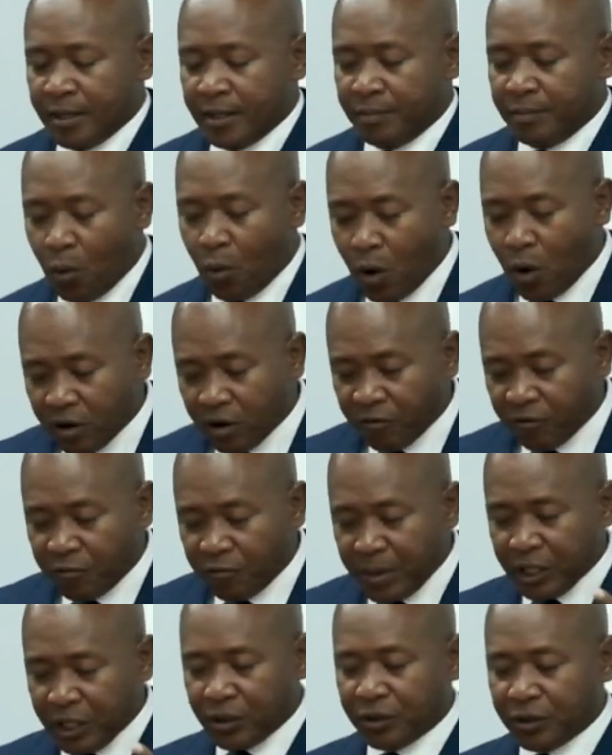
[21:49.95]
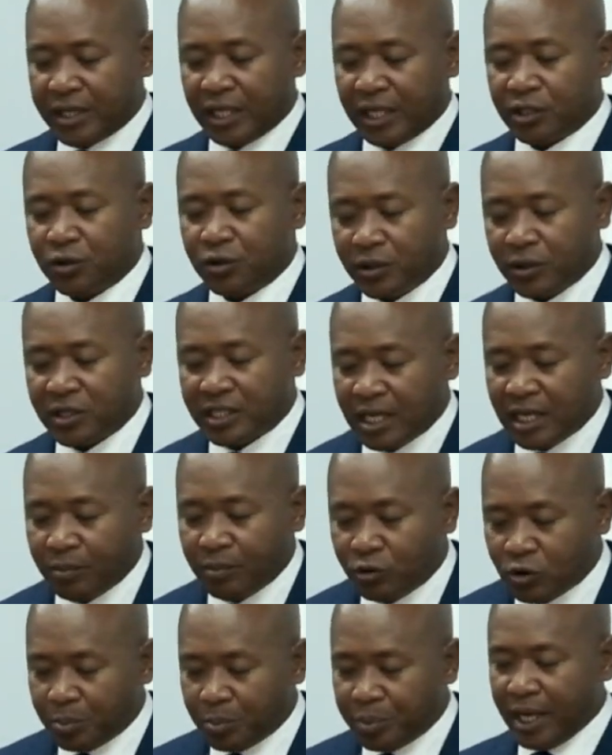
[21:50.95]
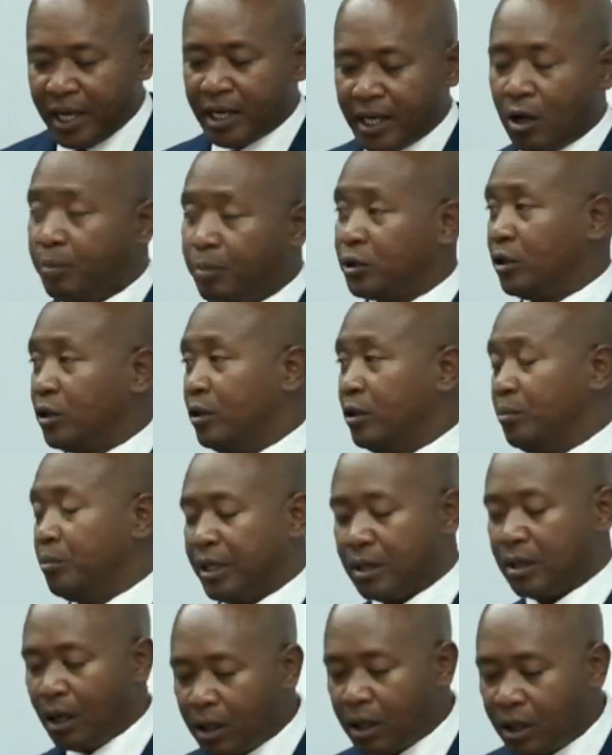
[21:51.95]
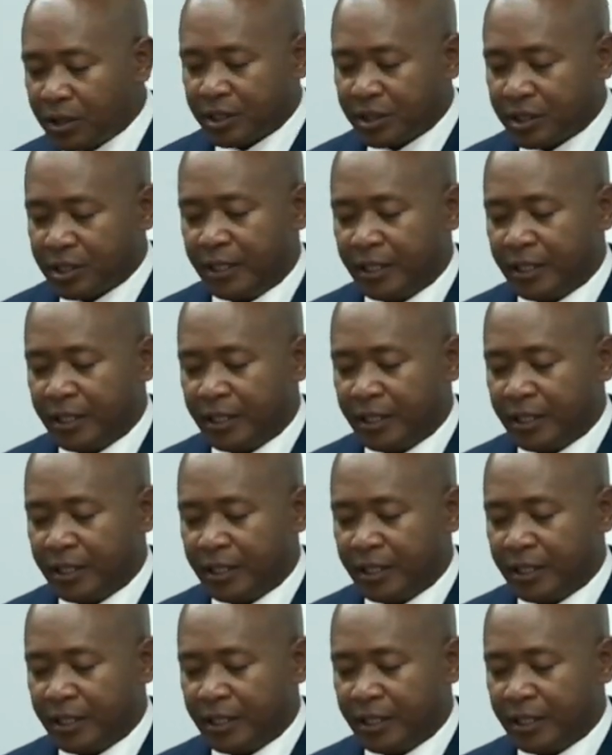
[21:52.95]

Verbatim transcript: The work of missions does not seem to be an option because